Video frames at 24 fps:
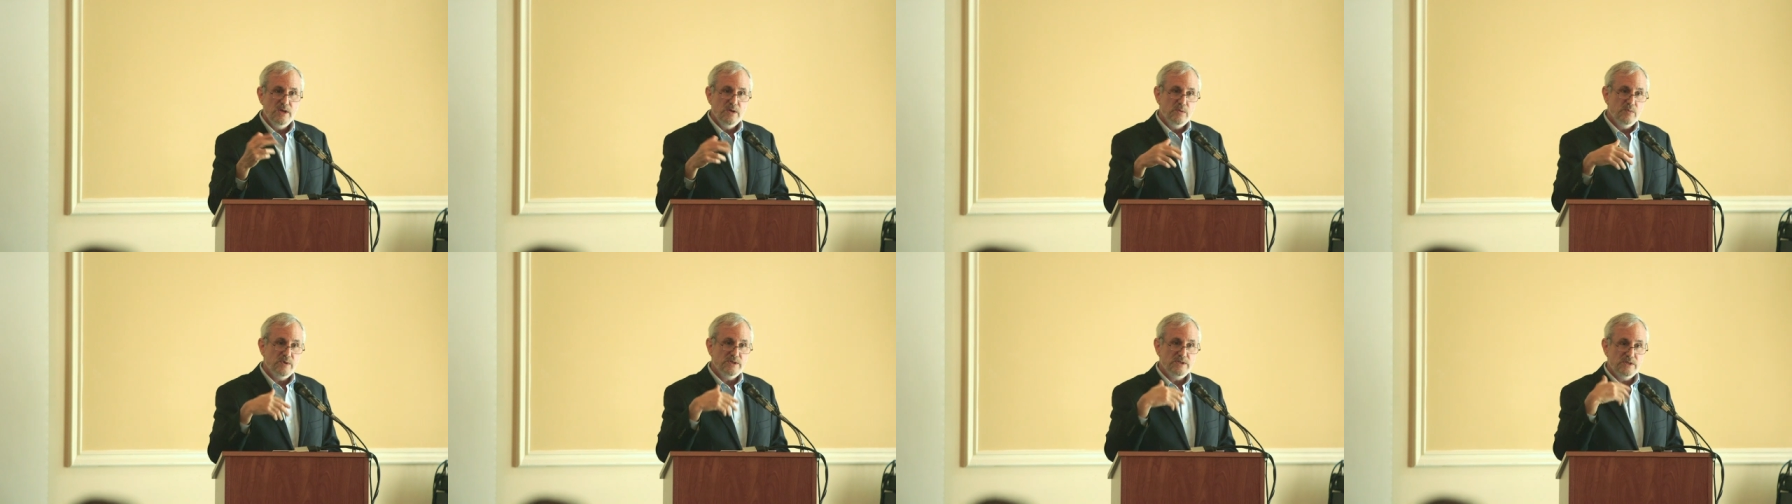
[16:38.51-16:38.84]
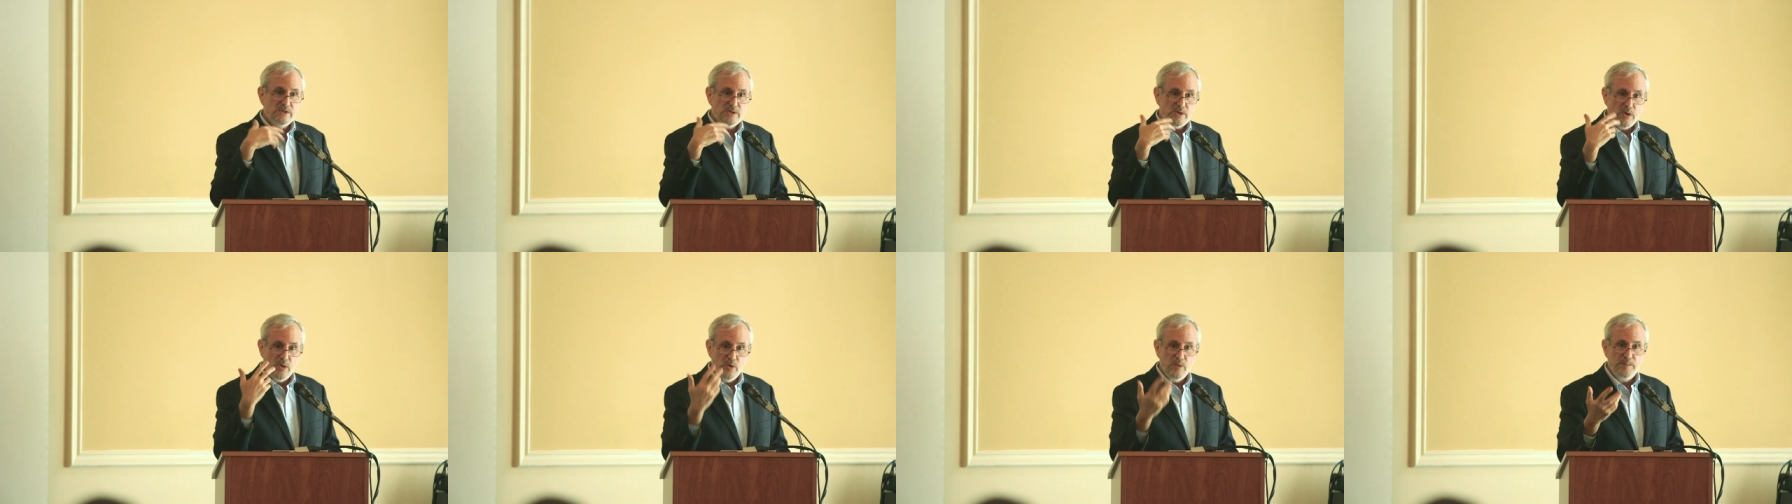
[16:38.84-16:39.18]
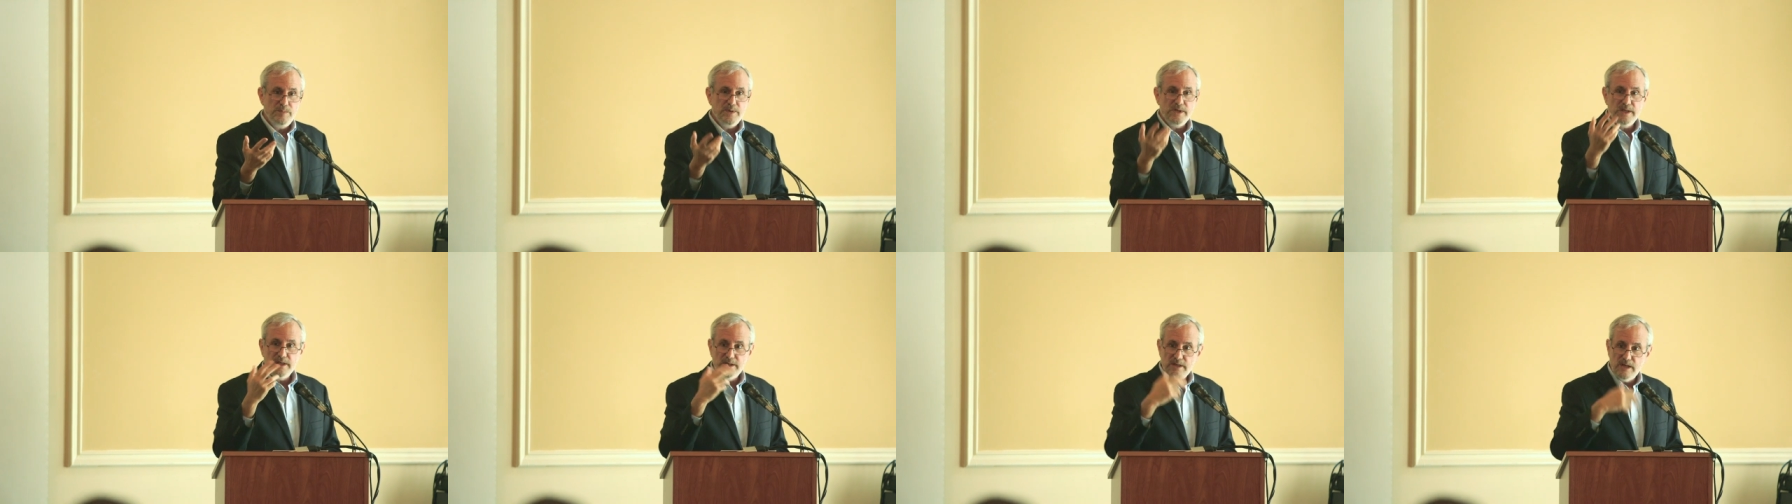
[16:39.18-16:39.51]
which is
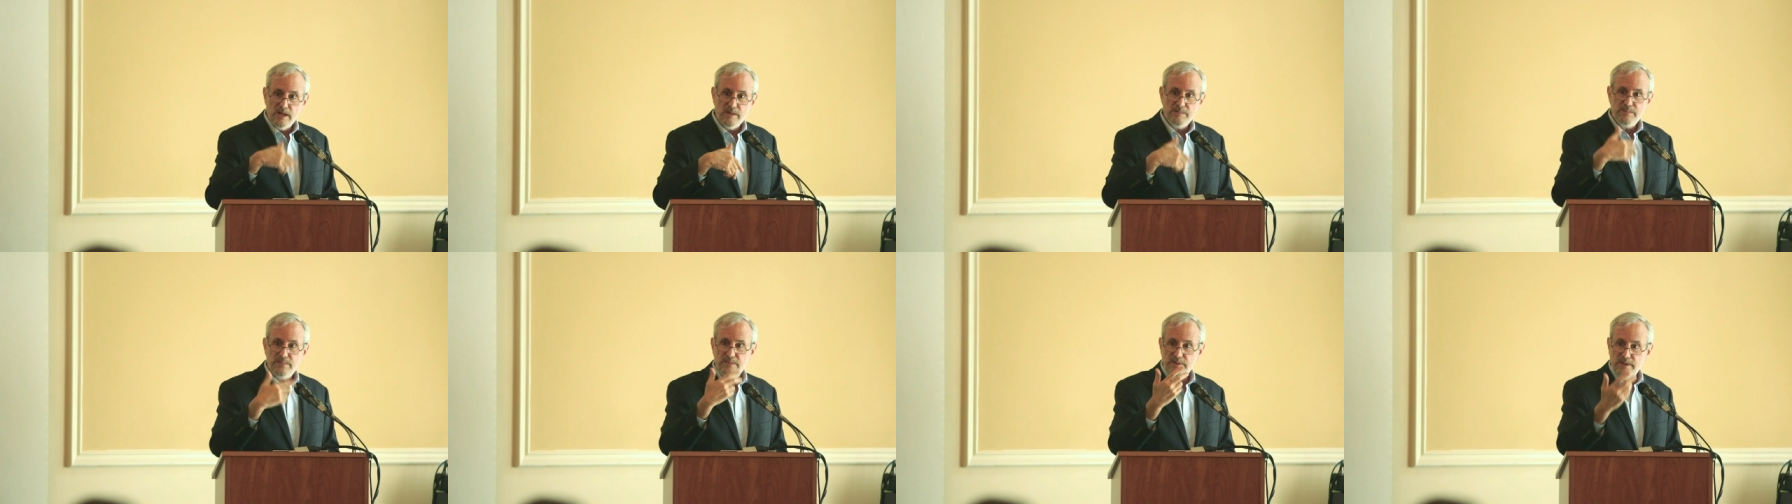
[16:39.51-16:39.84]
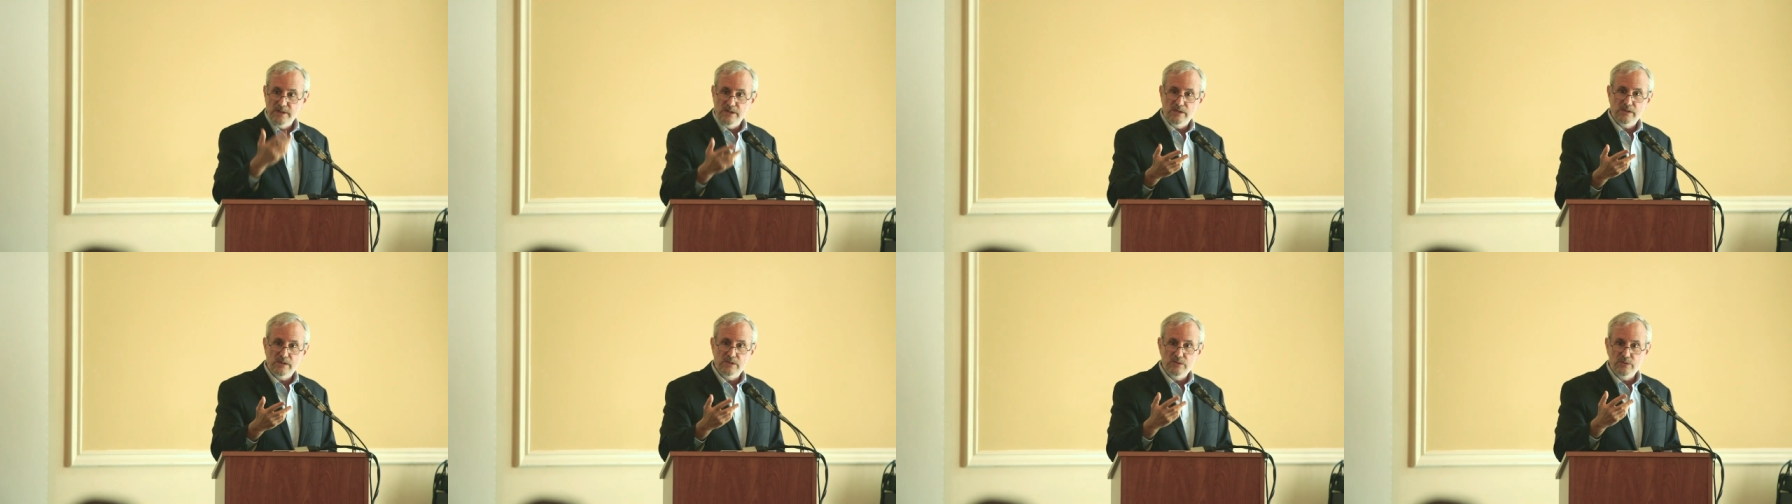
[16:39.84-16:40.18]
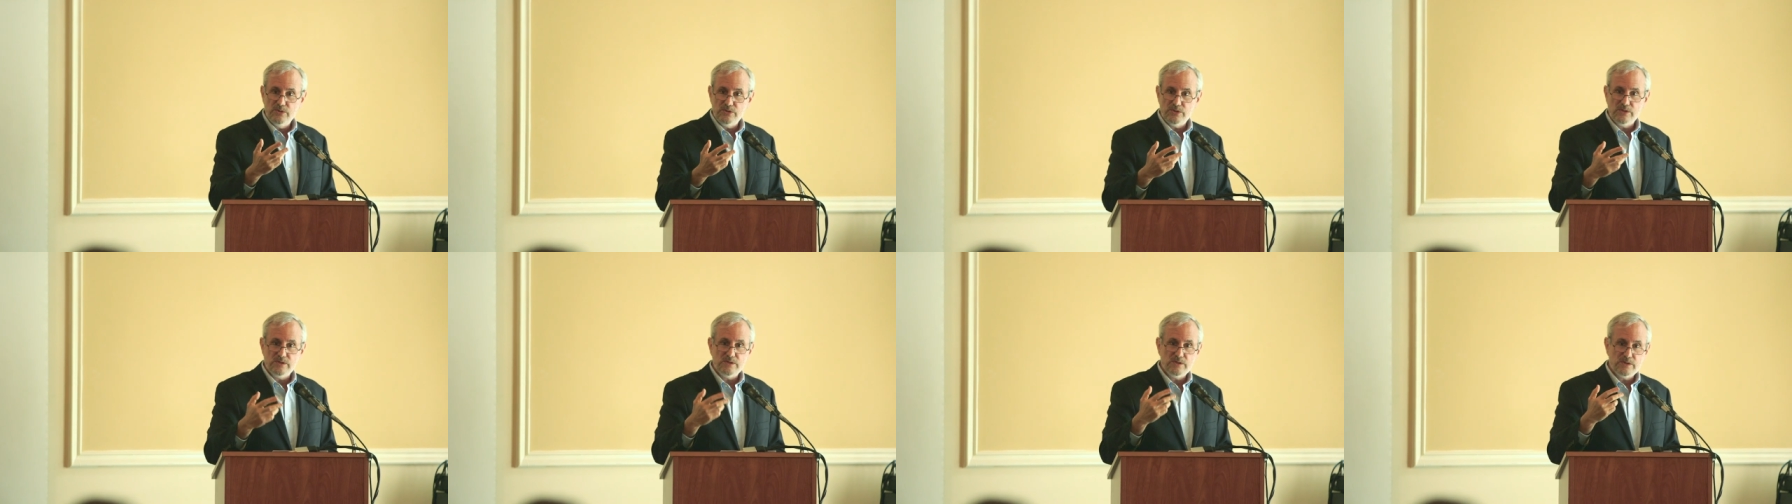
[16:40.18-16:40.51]
opening up inclusion.